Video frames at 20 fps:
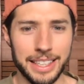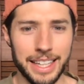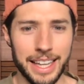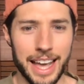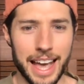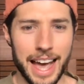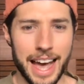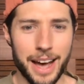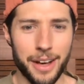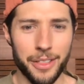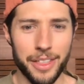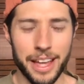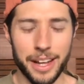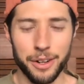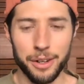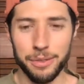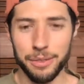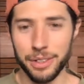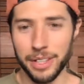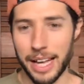how that
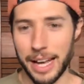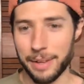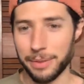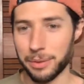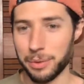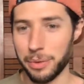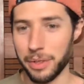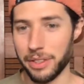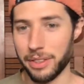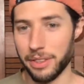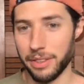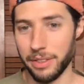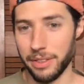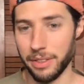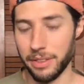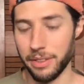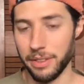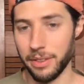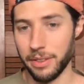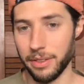overlaps with
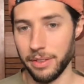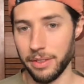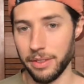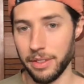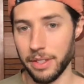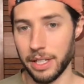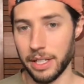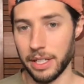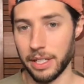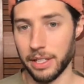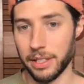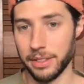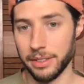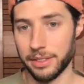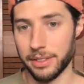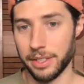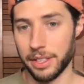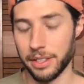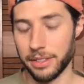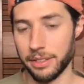
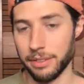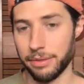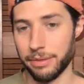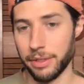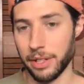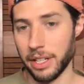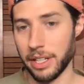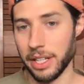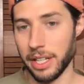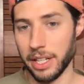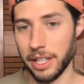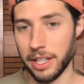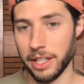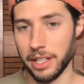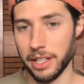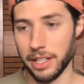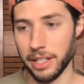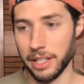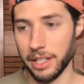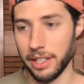
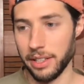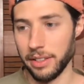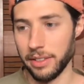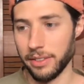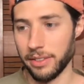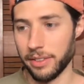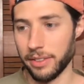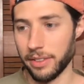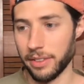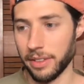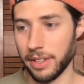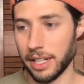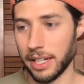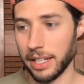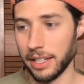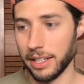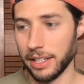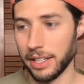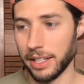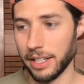schizophrenia is,
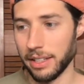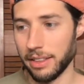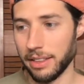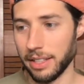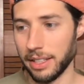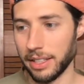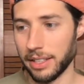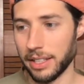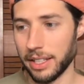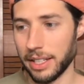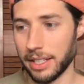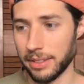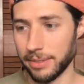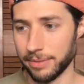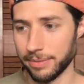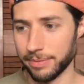I think that